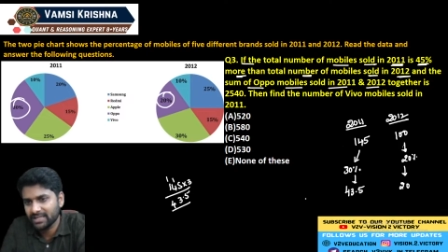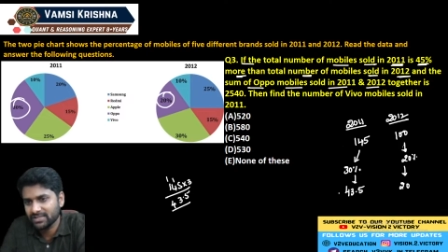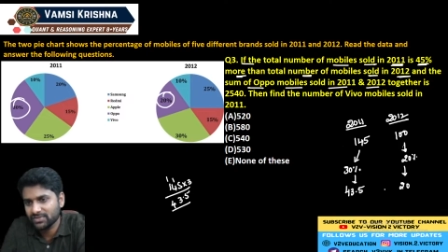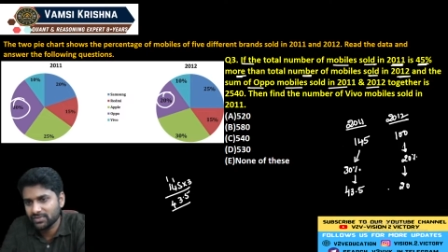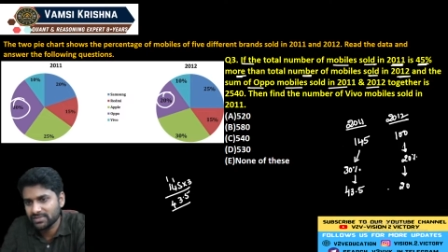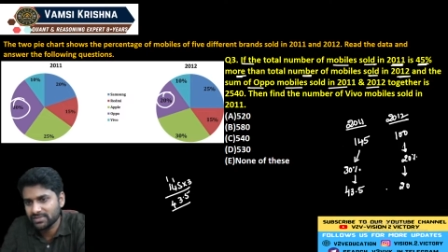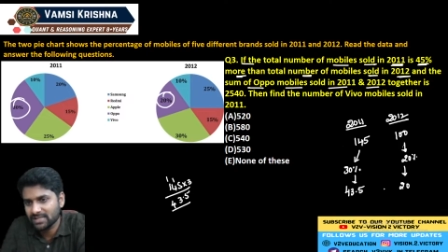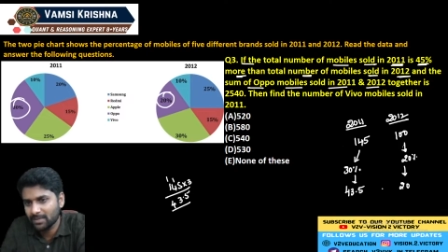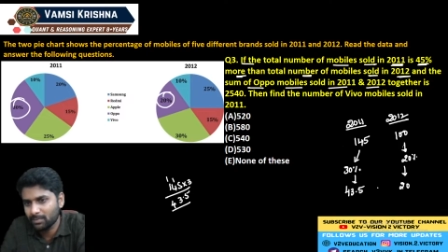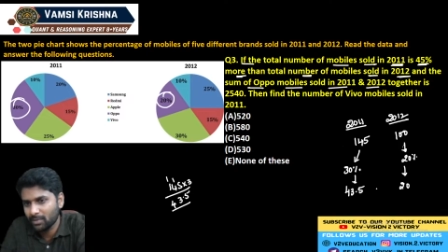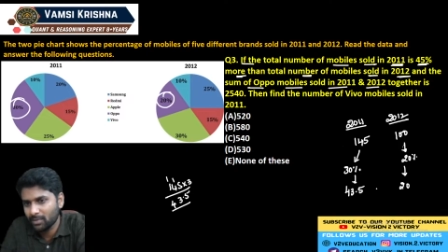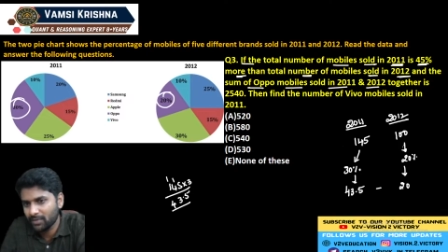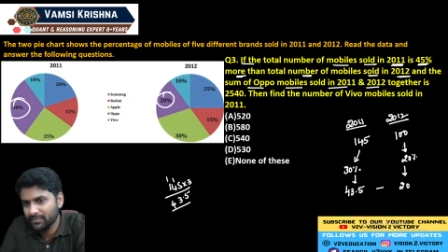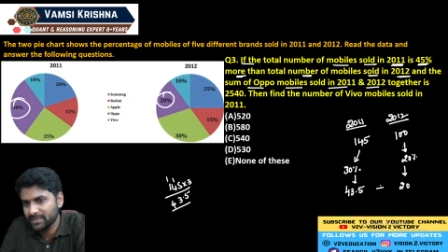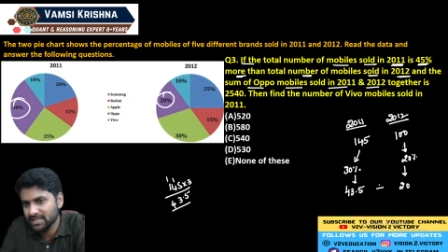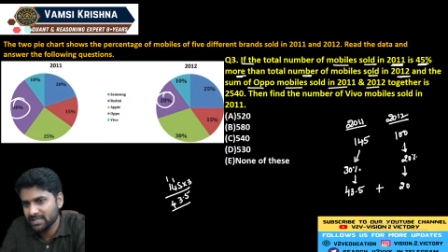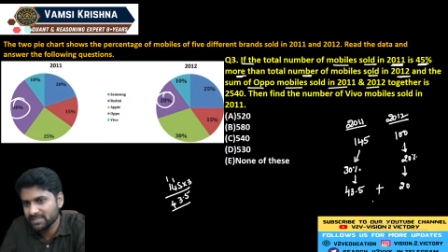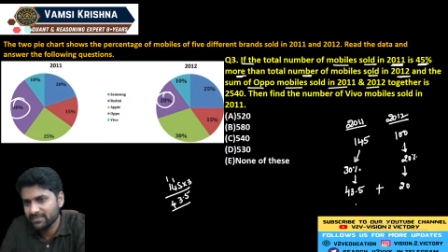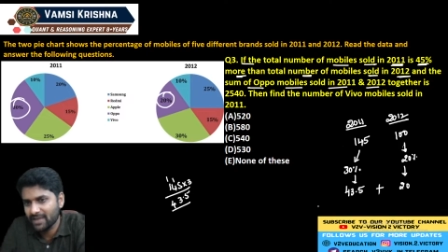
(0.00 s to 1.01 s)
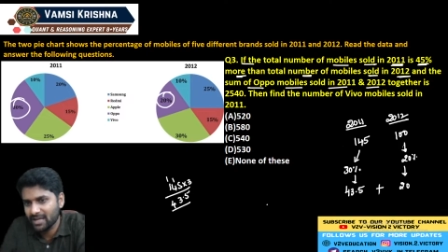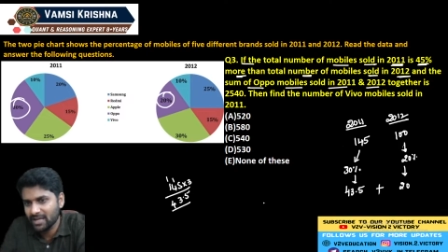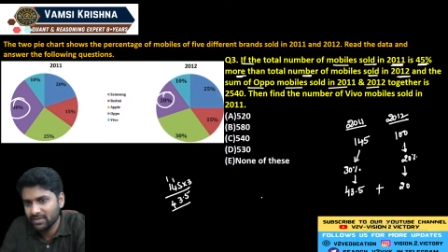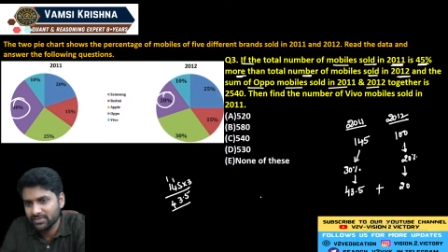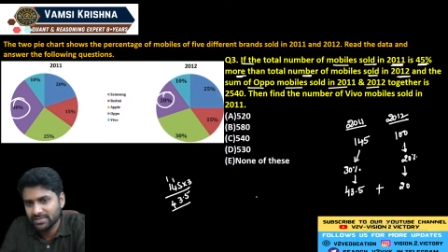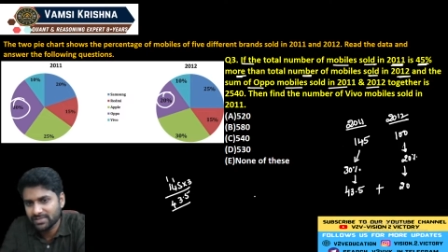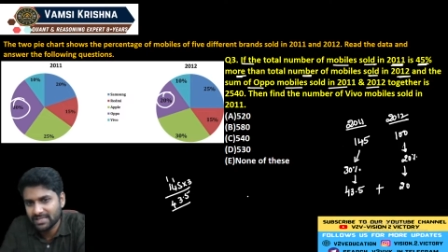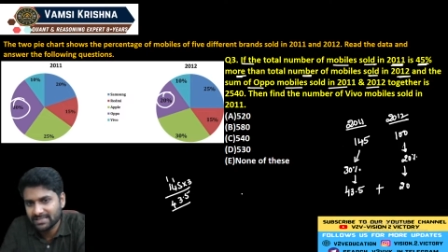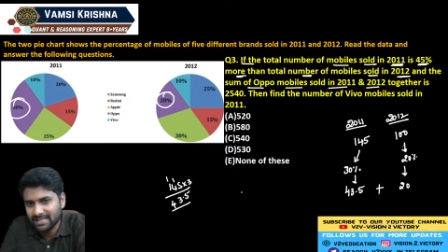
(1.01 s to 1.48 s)
So sum of these
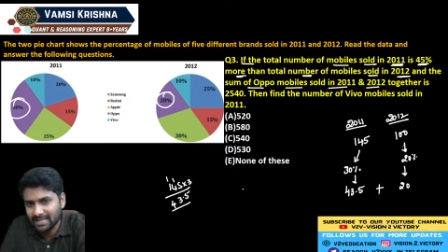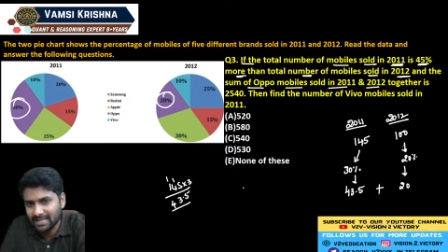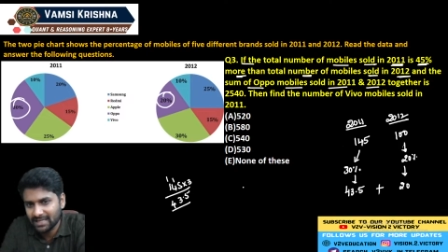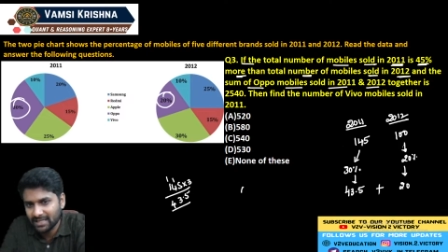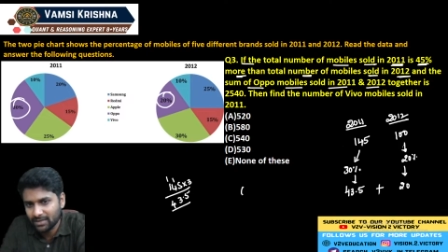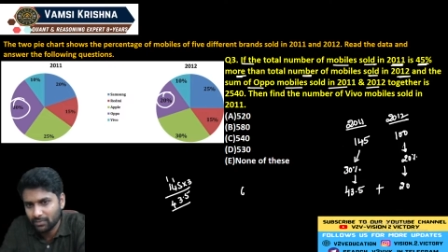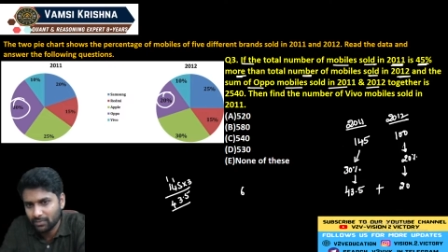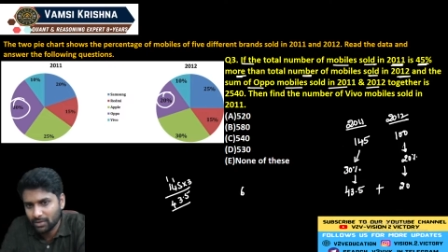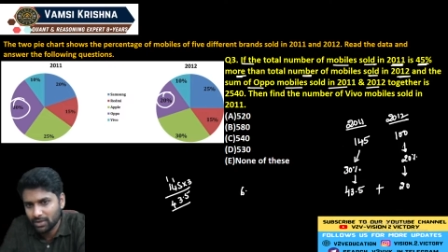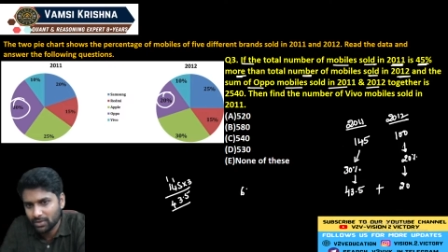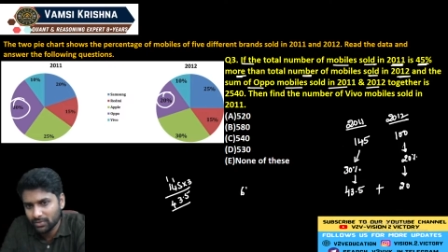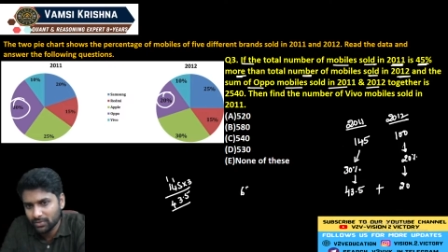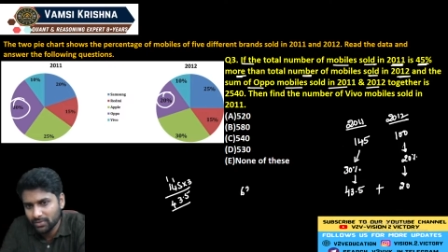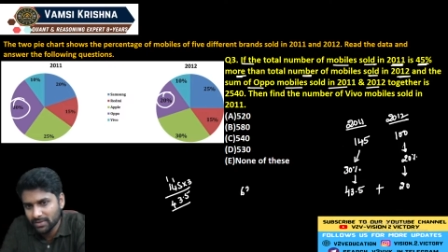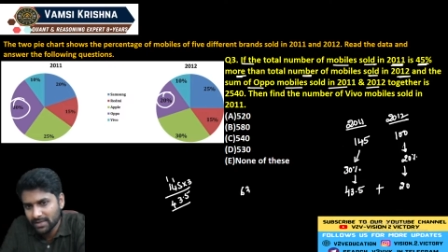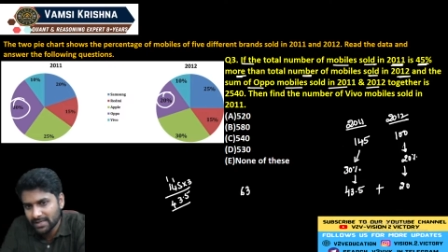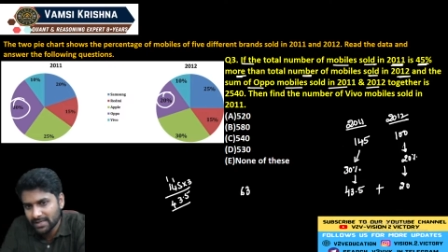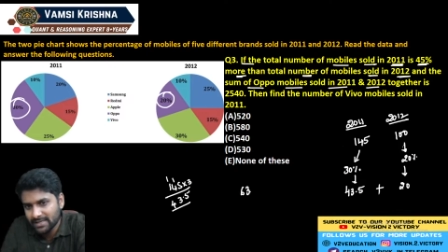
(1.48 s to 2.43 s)
values is exactly equal to